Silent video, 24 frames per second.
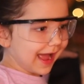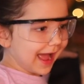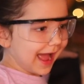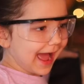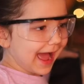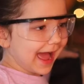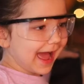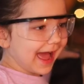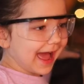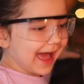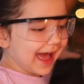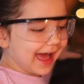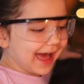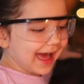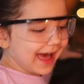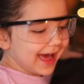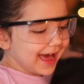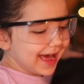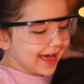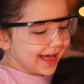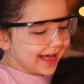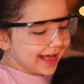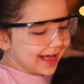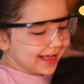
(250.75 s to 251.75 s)

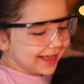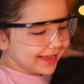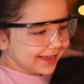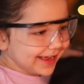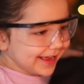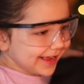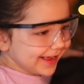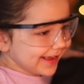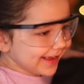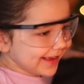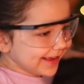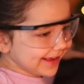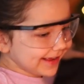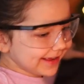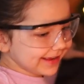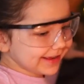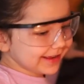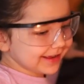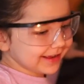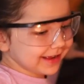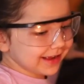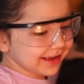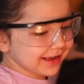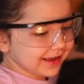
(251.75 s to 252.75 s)
Ah!
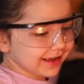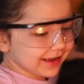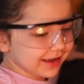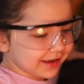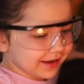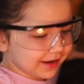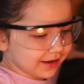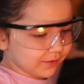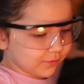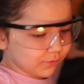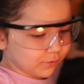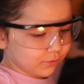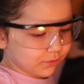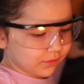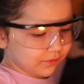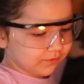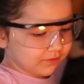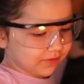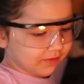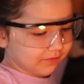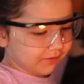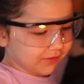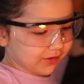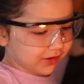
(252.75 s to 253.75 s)
We've
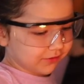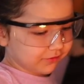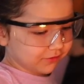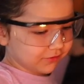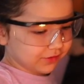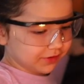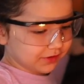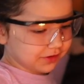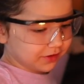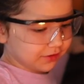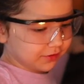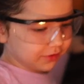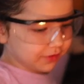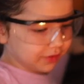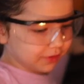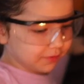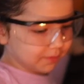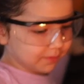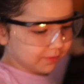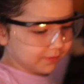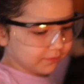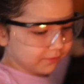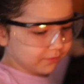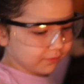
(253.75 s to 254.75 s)
never actually done this
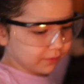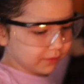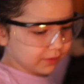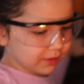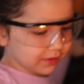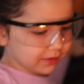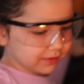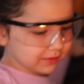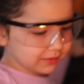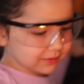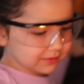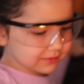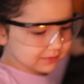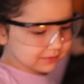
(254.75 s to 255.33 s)
before.